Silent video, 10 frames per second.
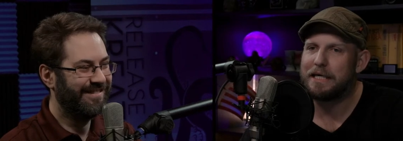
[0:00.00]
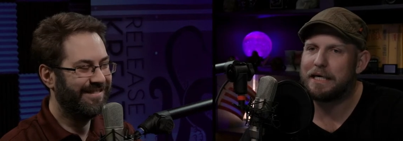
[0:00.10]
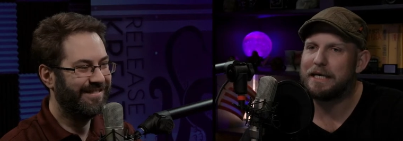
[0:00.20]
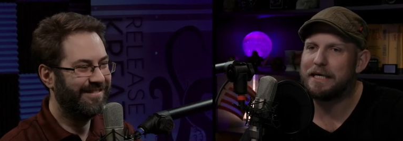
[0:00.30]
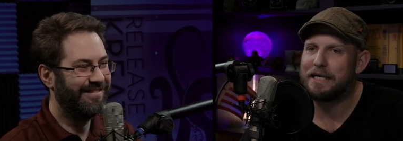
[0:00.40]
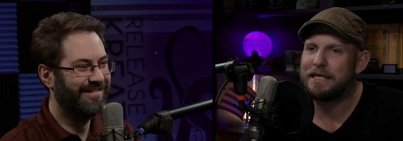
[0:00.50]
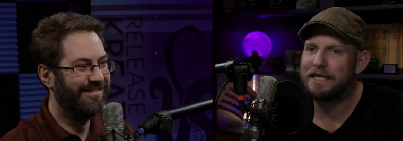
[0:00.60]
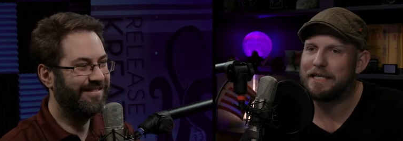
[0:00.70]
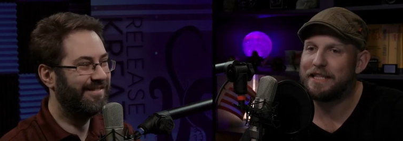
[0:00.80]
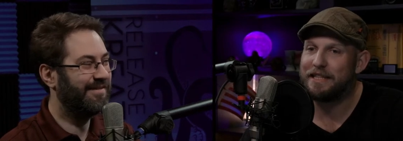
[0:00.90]
Speaker 1: Uh,
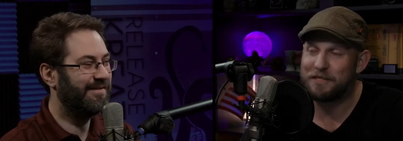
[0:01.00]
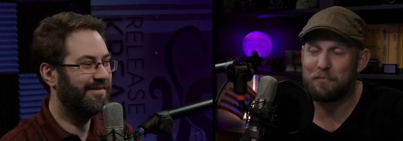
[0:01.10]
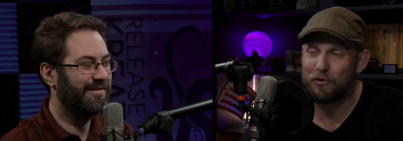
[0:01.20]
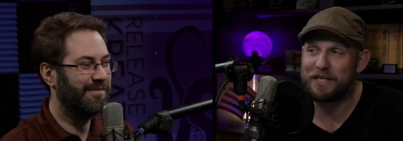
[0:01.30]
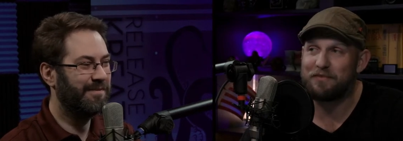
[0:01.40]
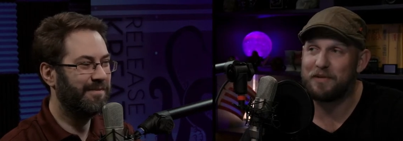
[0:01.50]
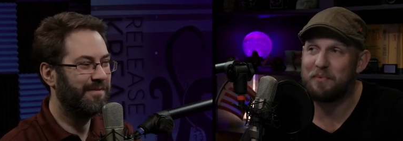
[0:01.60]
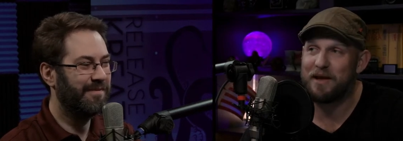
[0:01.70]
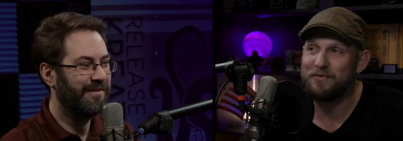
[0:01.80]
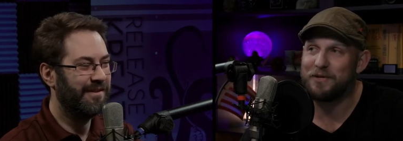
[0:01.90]
that's
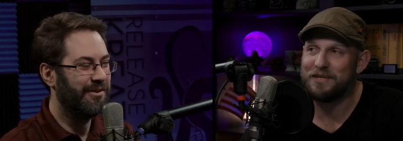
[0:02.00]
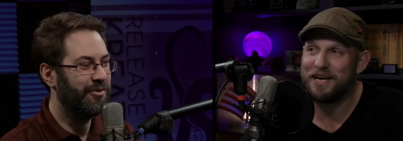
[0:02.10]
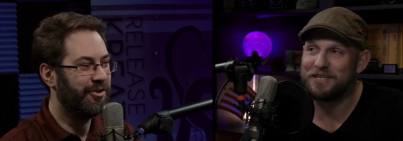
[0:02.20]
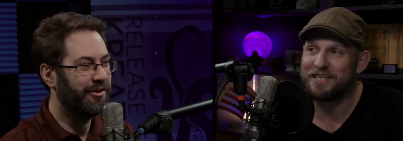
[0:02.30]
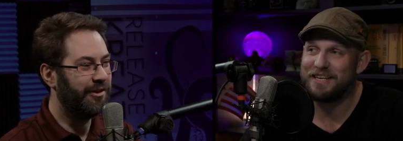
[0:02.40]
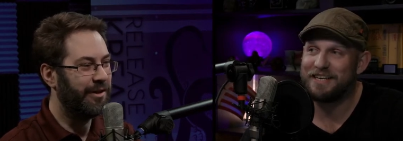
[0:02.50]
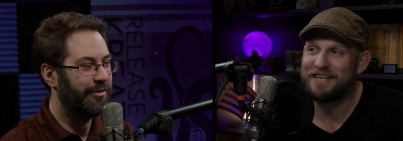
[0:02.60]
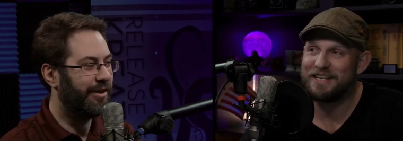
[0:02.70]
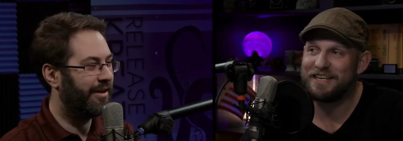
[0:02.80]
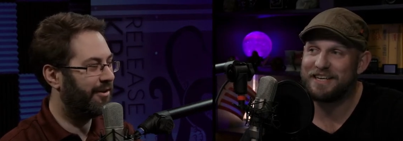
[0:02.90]
impressively painful. You actually.
Speaker 2: sure
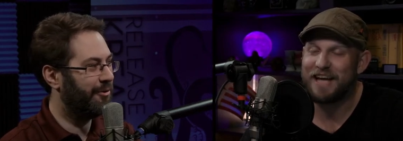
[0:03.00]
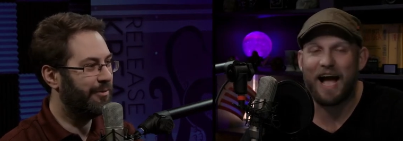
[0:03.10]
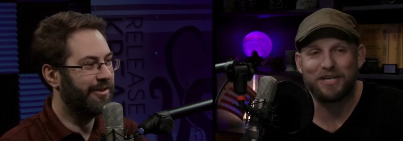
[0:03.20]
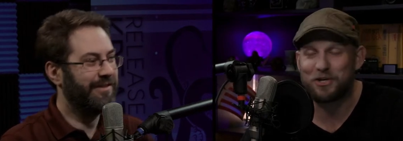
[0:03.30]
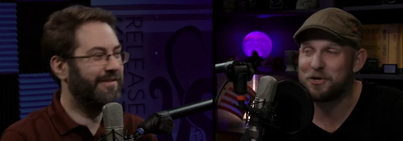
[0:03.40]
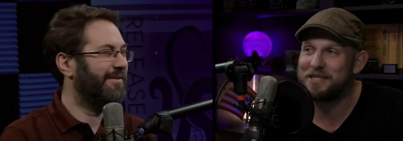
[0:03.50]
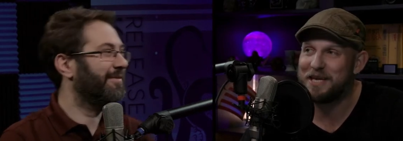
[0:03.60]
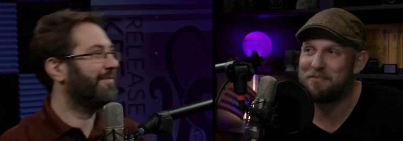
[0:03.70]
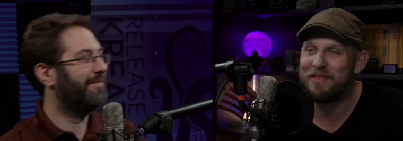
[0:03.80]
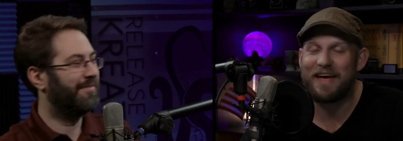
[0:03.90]
gleamed that cube.
Speaker 1: I sure
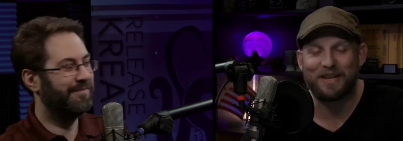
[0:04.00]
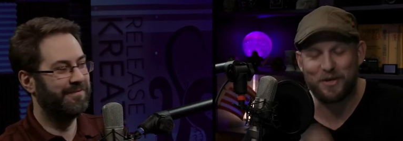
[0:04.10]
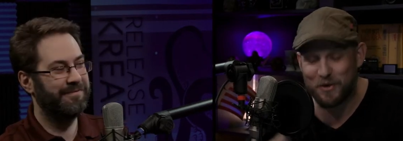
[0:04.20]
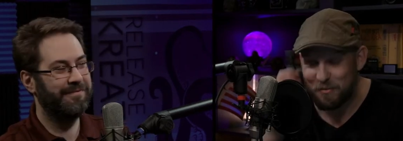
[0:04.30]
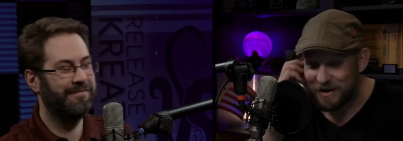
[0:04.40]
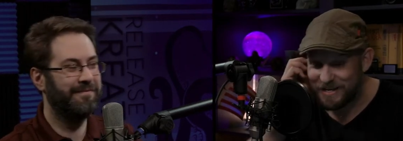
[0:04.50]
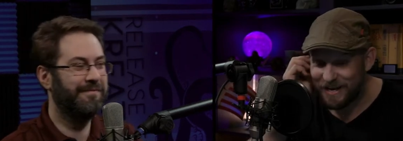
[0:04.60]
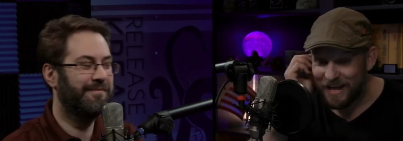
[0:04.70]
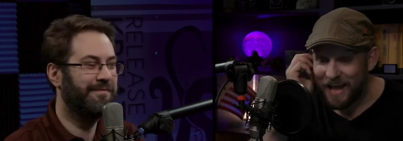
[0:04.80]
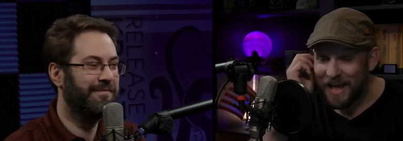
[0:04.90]
gleamed that cube. I
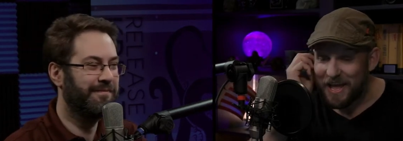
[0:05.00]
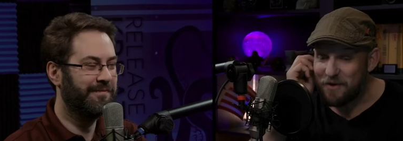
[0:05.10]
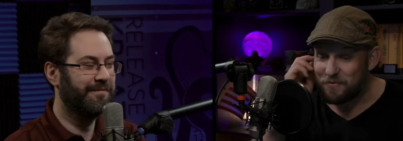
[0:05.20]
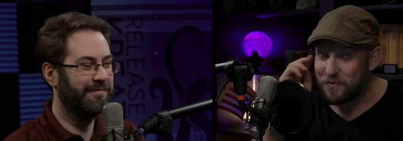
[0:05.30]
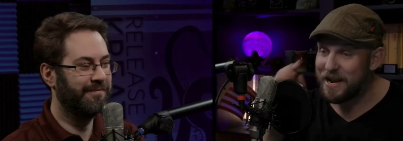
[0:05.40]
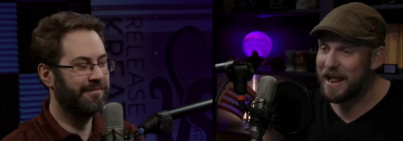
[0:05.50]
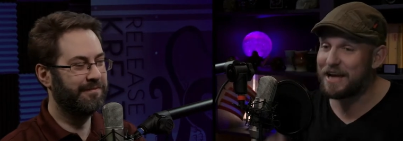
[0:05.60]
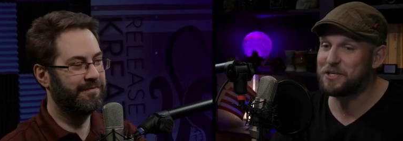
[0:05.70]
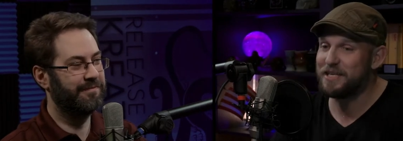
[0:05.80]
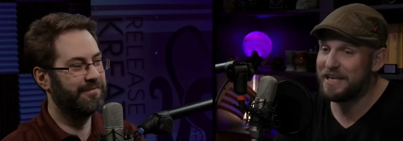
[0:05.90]
did. It when
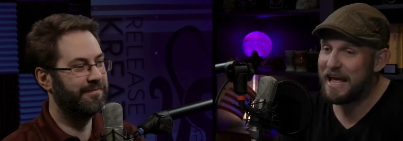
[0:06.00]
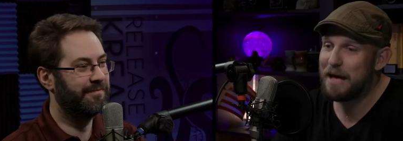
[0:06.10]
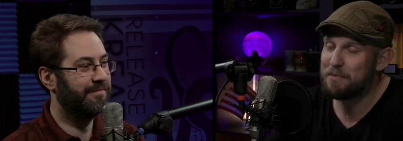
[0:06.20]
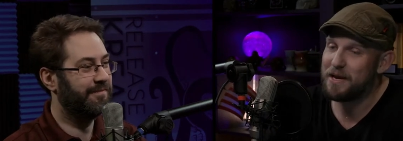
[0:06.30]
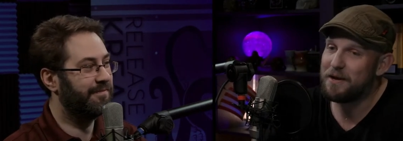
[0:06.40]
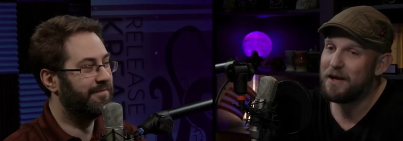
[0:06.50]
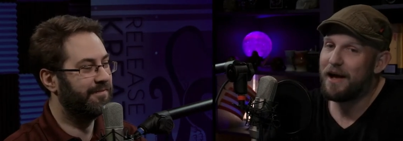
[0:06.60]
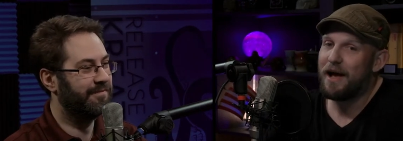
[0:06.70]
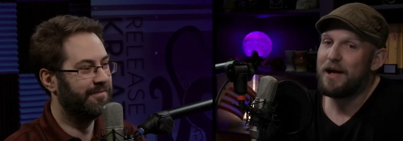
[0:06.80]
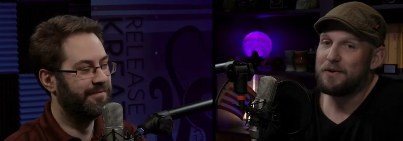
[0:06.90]
actually it happened.
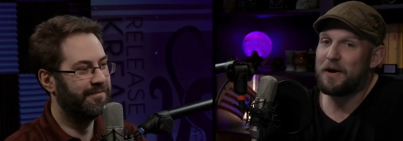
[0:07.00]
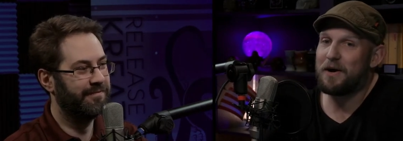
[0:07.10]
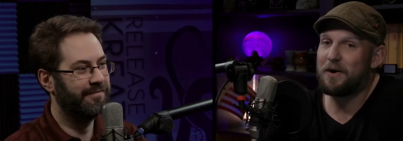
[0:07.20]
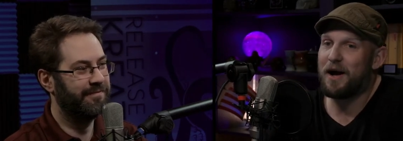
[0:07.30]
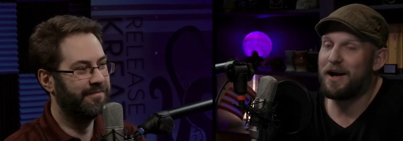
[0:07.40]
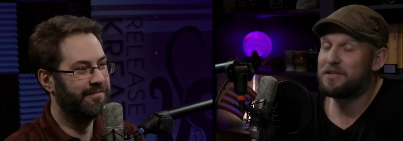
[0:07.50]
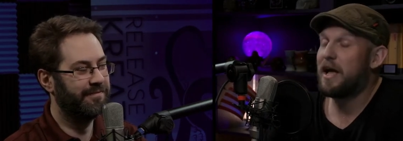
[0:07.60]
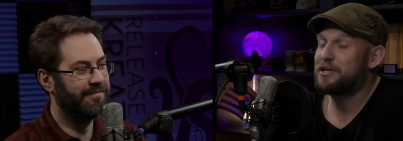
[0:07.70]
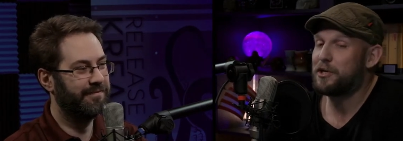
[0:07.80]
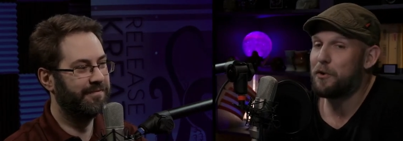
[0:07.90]
Uh,
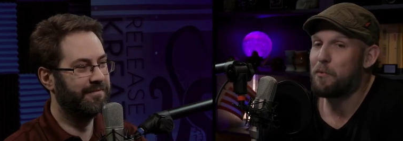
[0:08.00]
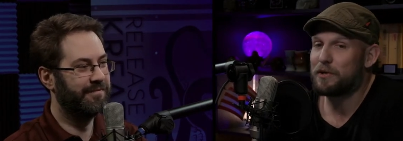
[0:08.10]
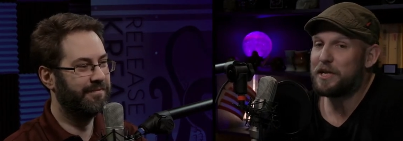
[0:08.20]
to actually, to go more